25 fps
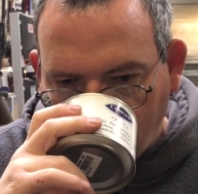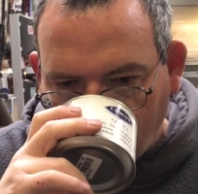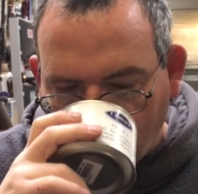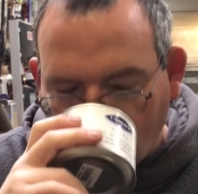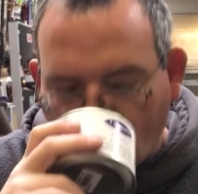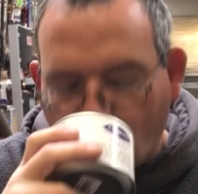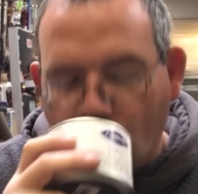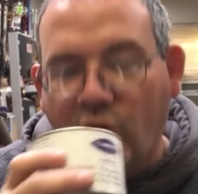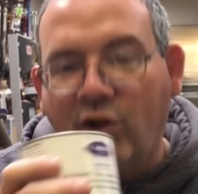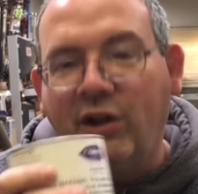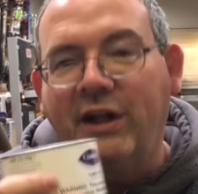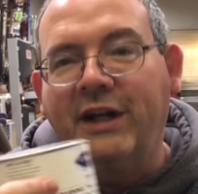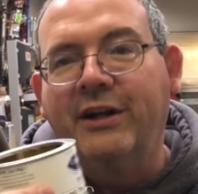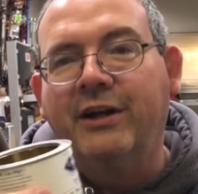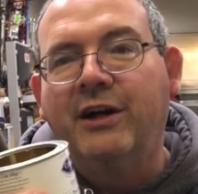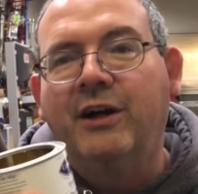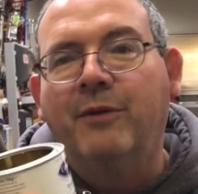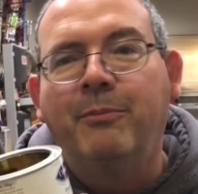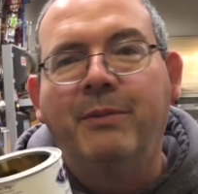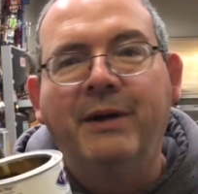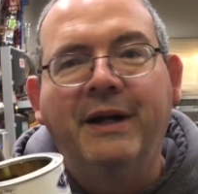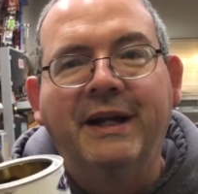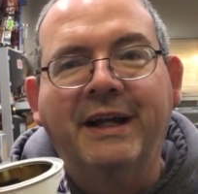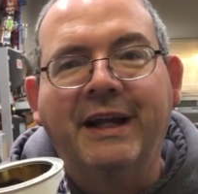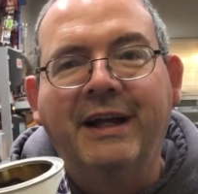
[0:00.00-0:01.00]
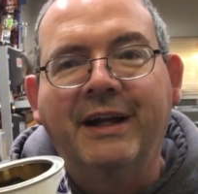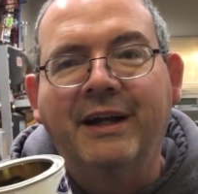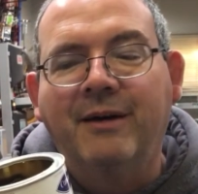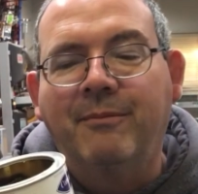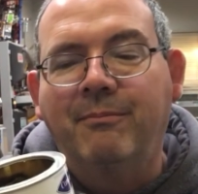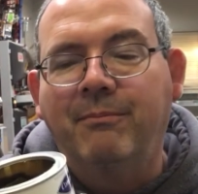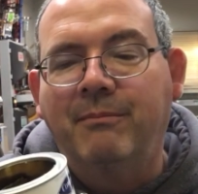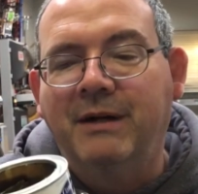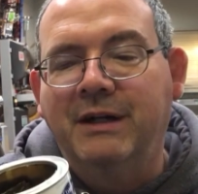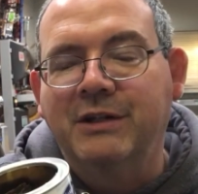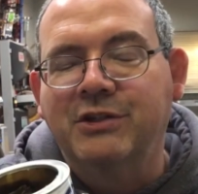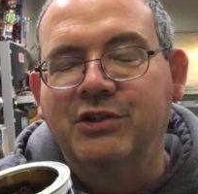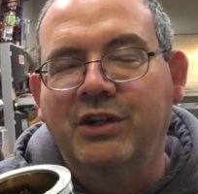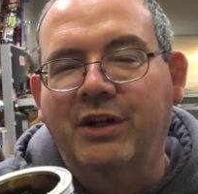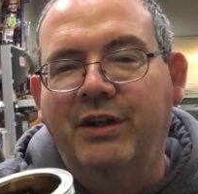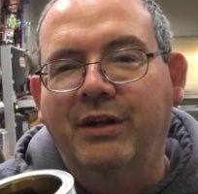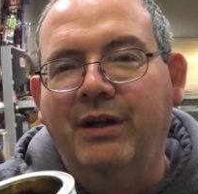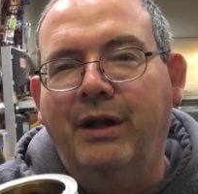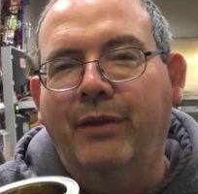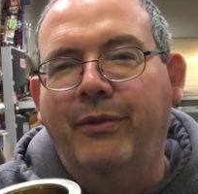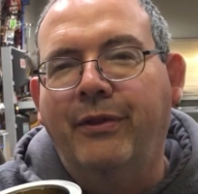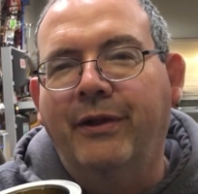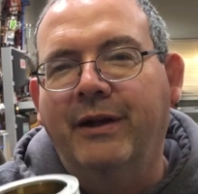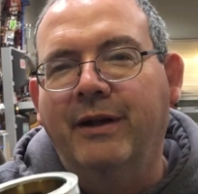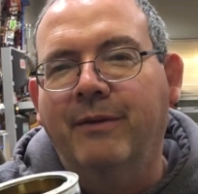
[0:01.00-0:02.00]
really not picking up much of
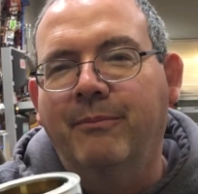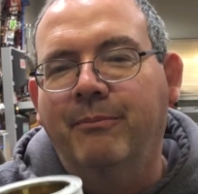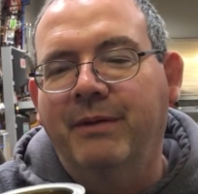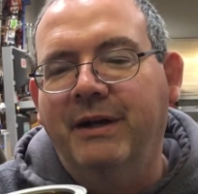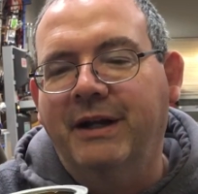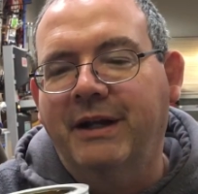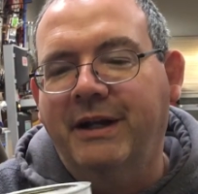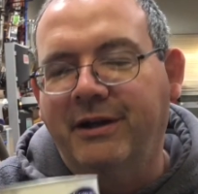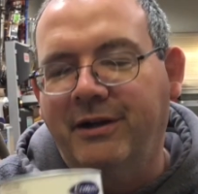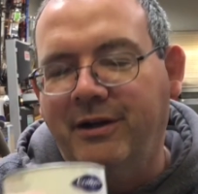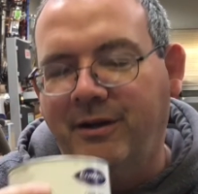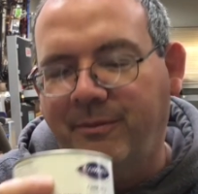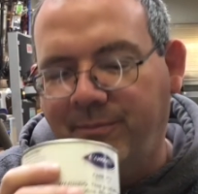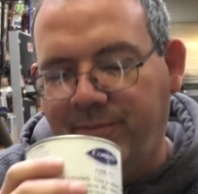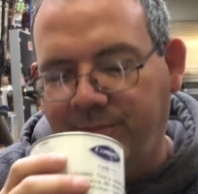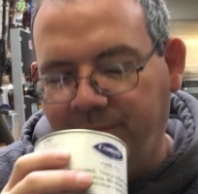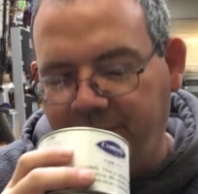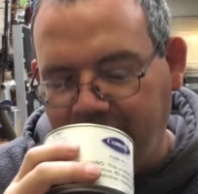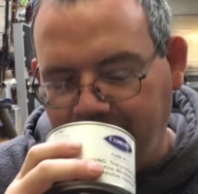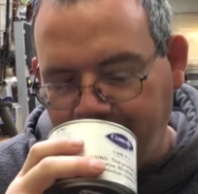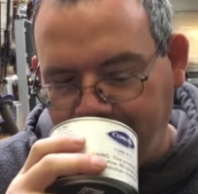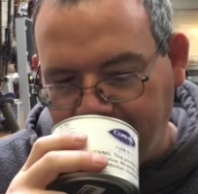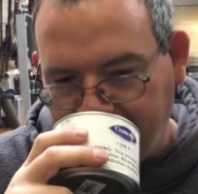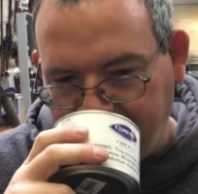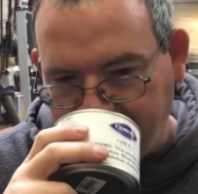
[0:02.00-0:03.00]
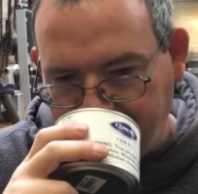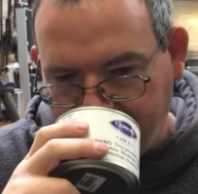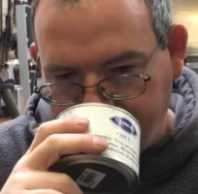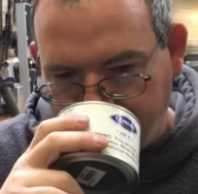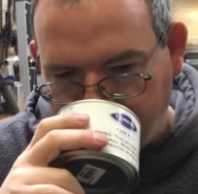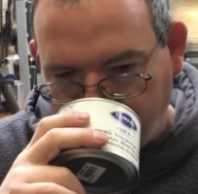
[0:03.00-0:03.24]
nothing. I'm picking up maybe